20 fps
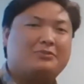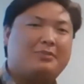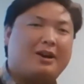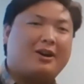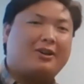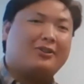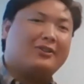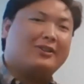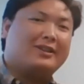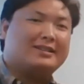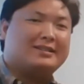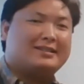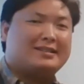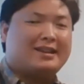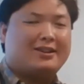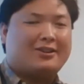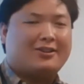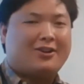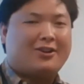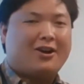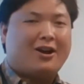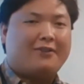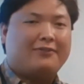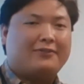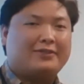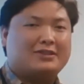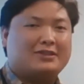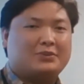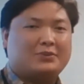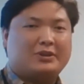2 bottle inside our
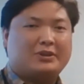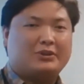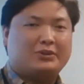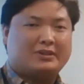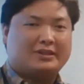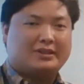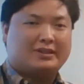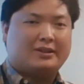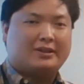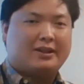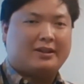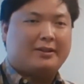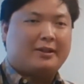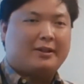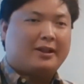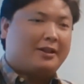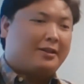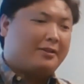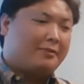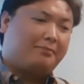office. We use it